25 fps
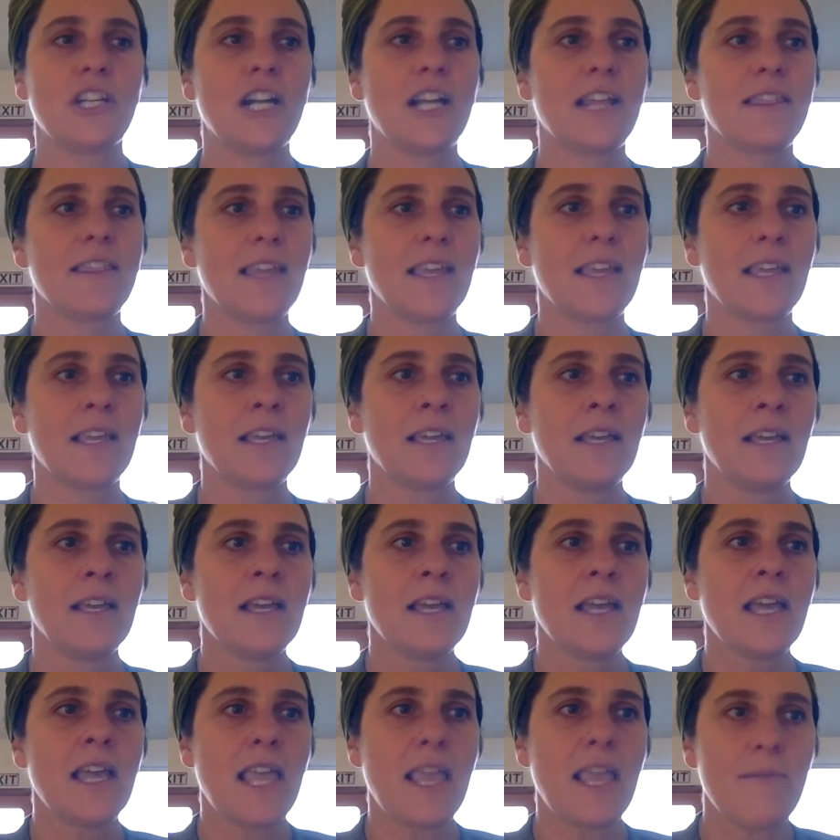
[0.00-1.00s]
And I think
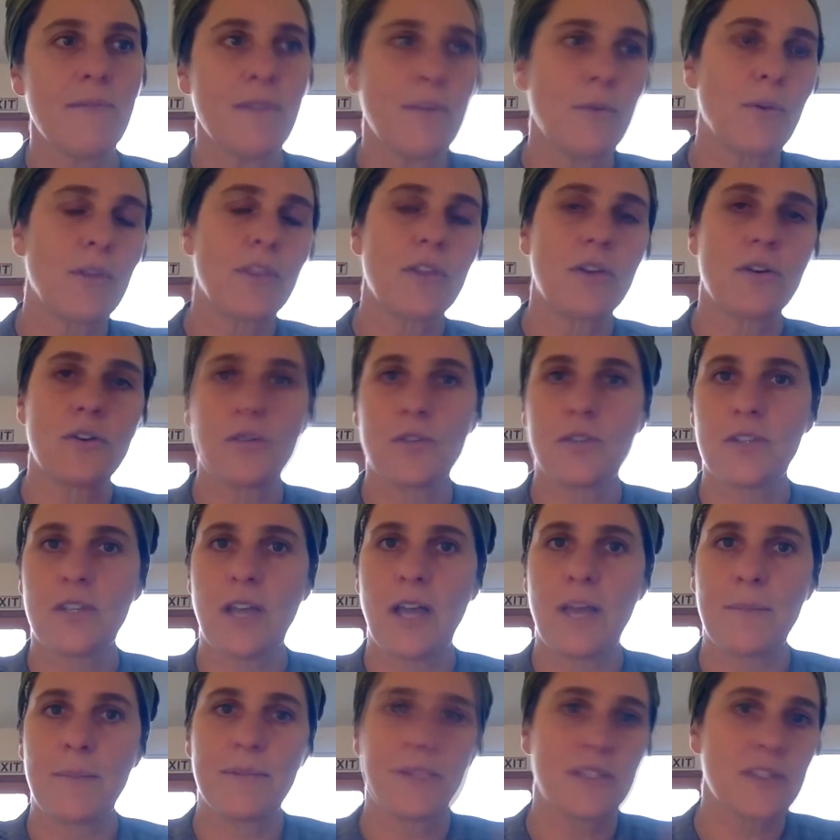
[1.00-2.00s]
even when there's
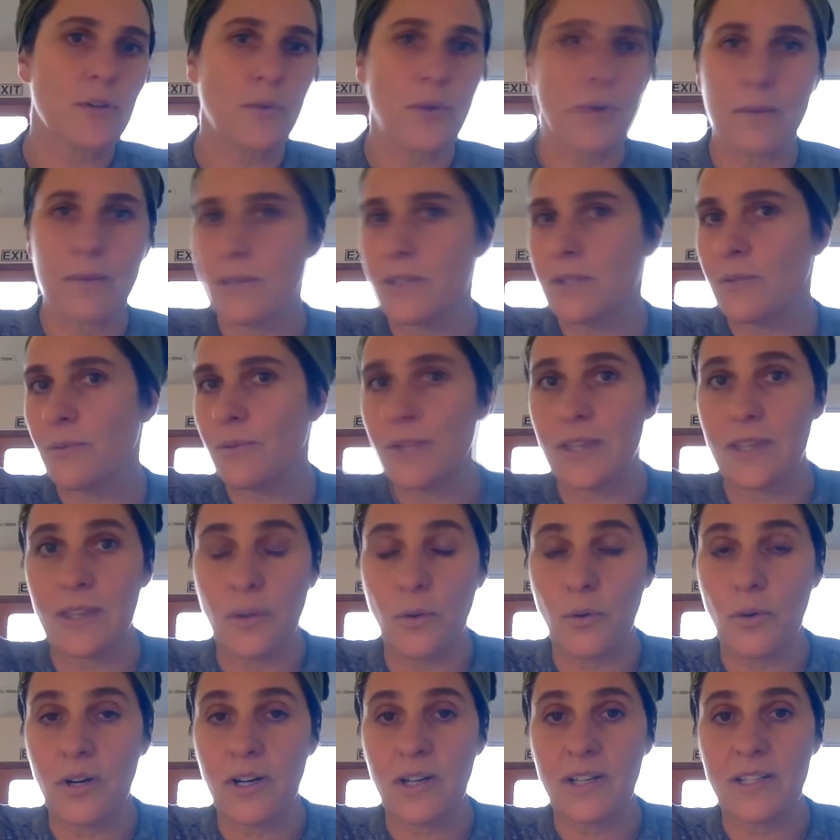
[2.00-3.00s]
um, disagreements within
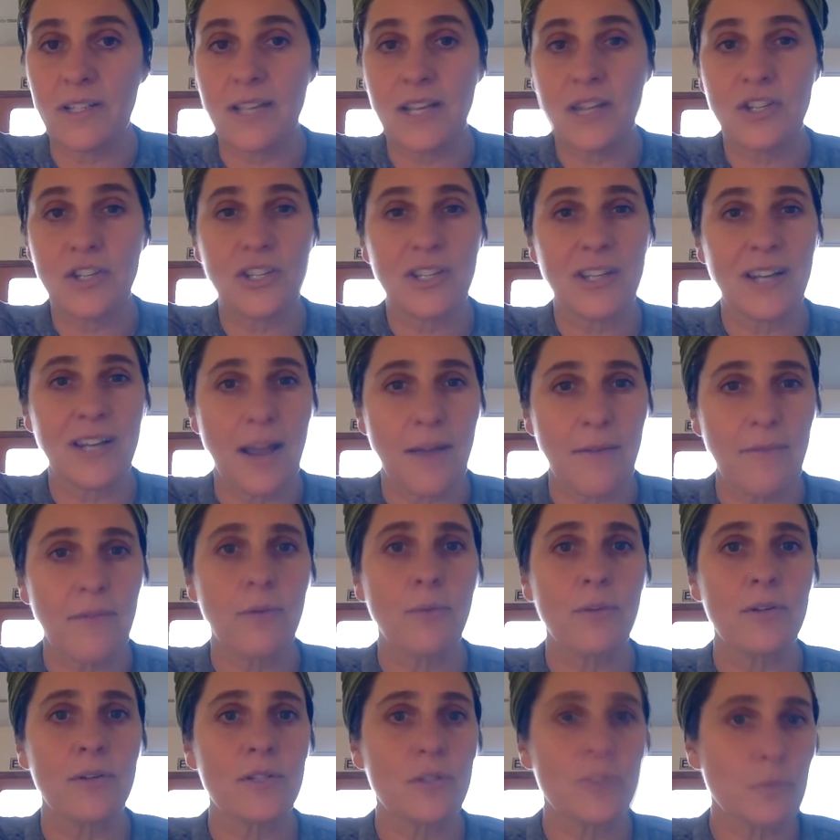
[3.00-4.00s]
the organization,
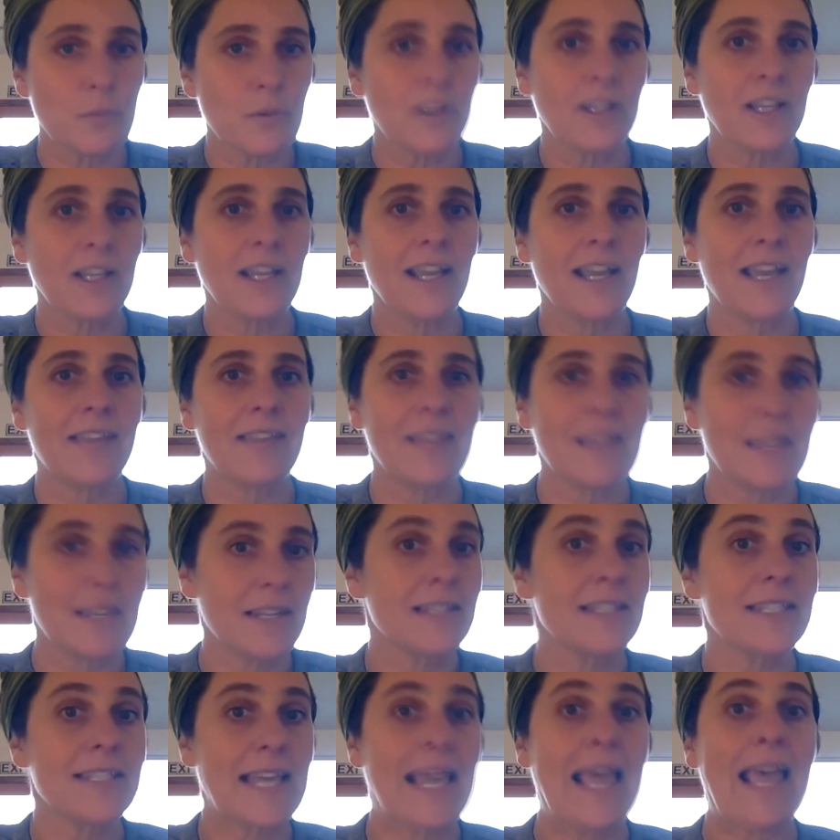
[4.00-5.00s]
everyone's really at the end
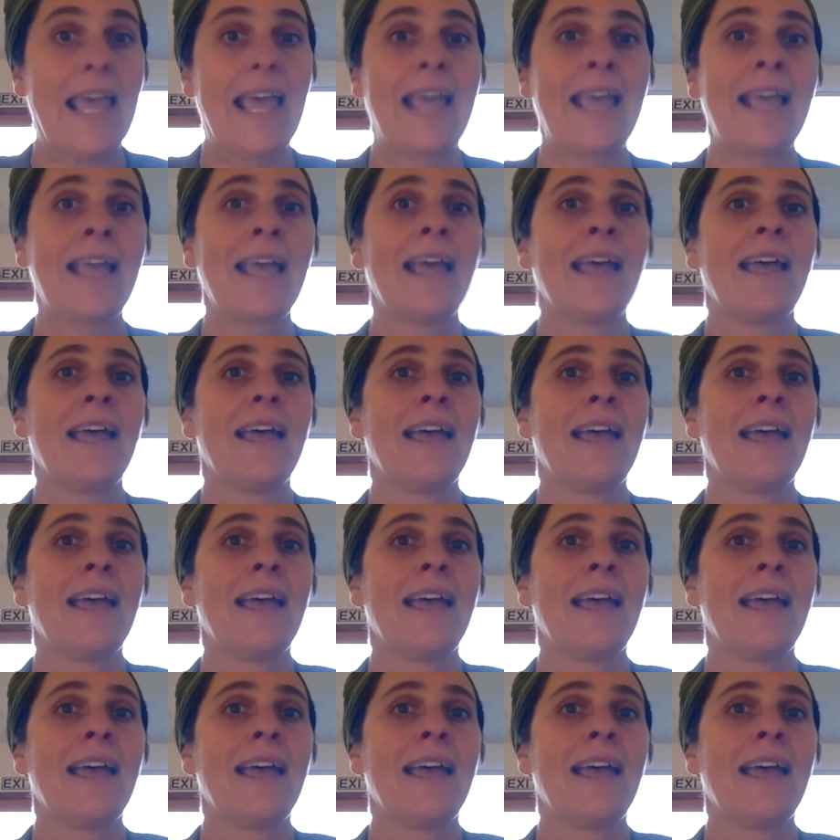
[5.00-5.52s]
of the day